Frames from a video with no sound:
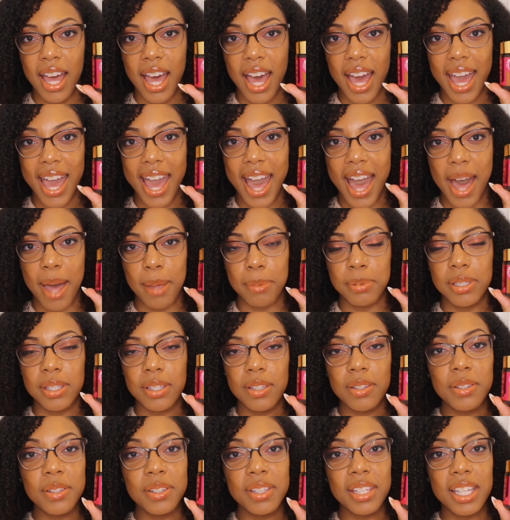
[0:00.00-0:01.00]
I
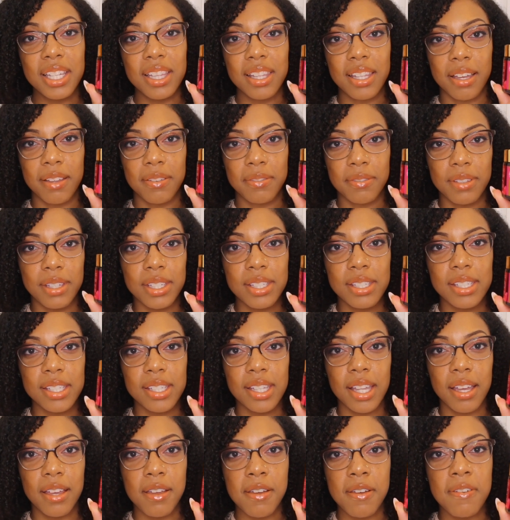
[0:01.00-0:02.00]
absolutely love this
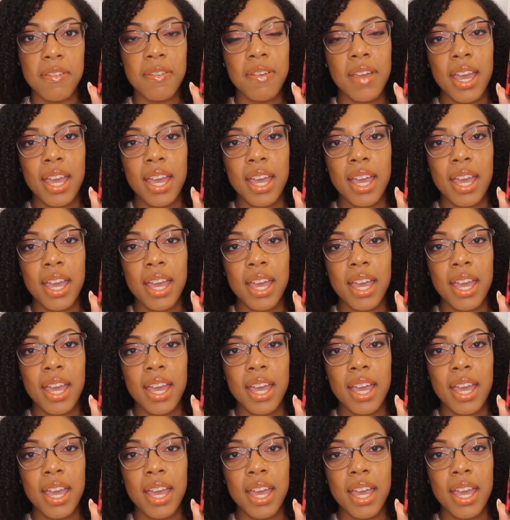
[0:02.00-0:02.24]
stuff.